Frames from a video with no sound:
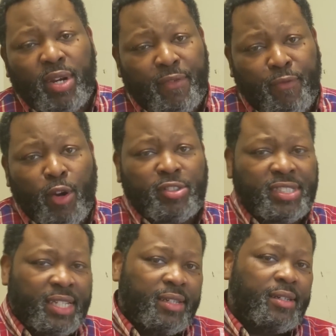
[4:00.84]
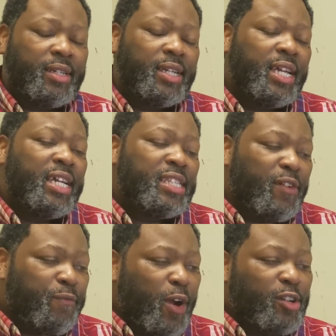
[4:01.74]
So let's start with the first
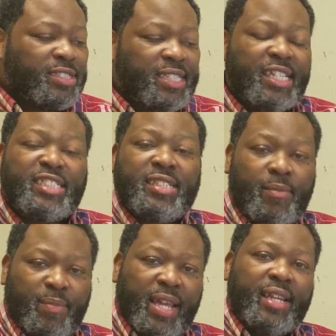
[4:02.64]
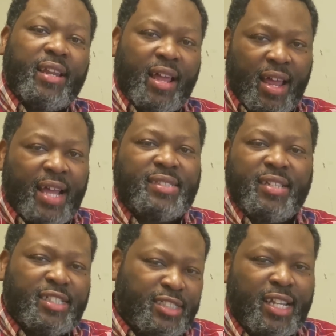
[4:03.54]
C. The first C is
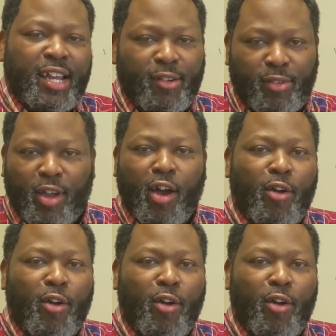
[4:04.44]
something that I